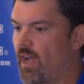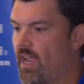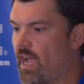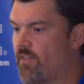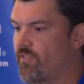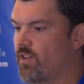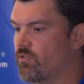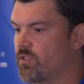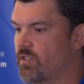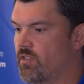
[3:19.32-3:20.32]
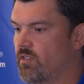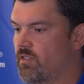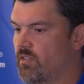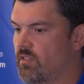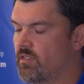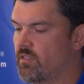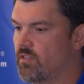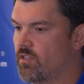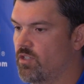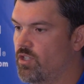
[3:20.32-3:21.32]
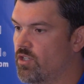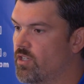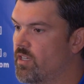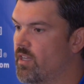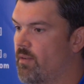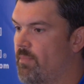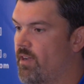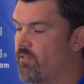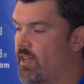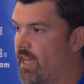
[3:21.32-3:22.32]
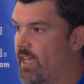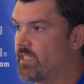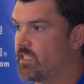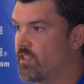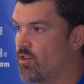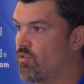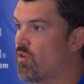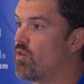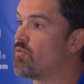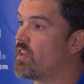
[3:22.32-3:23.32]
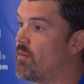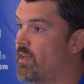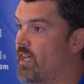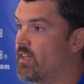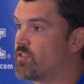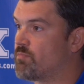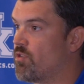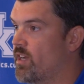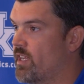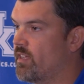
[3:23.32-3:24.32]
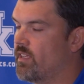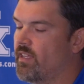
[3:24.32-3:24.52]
I felt good about guys and their growth coming out of spring.